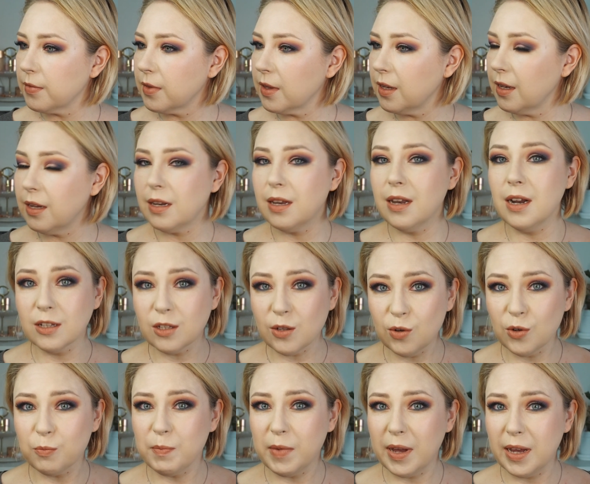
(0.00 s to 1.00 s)
It does look
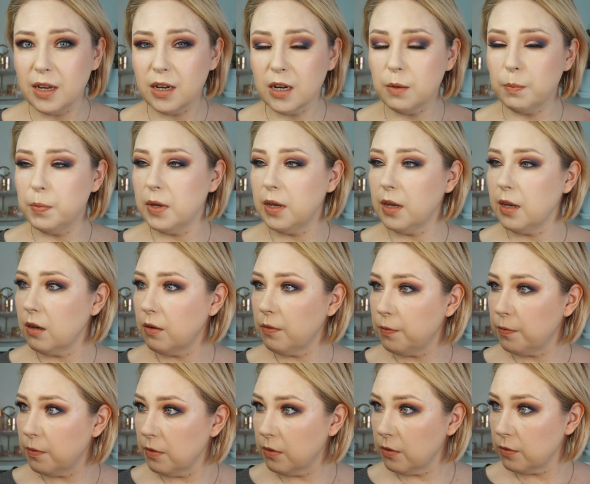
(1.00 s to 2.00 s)
makeupy
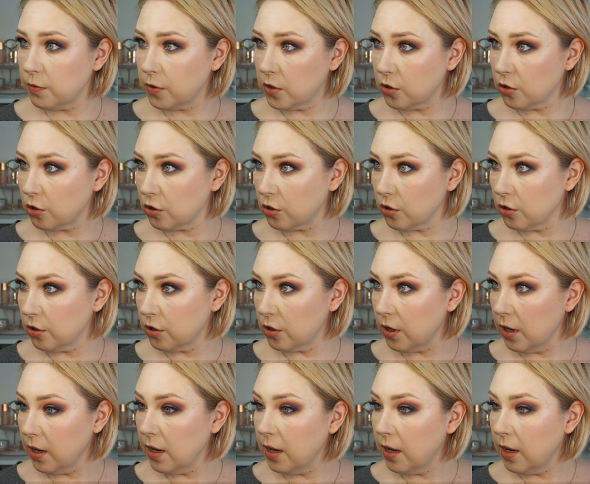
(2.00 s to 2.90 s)
for sure,